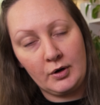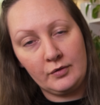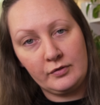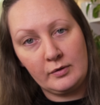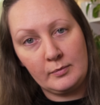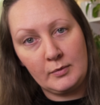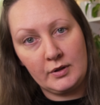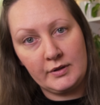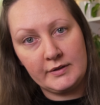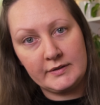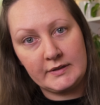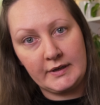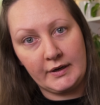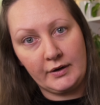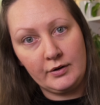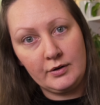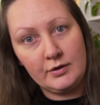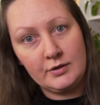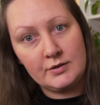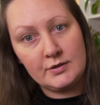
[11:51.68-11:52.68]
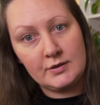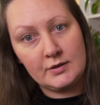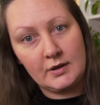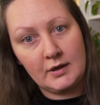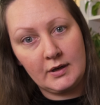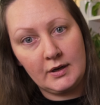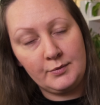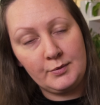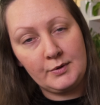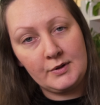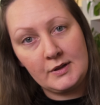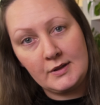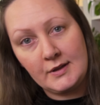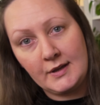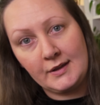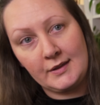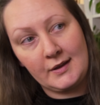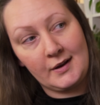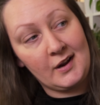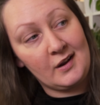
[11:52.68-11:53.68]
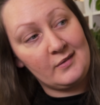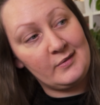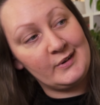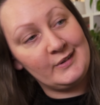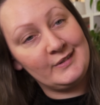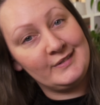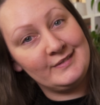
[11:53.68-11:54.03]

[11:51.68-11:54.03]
from all the stickers, I really like that cover.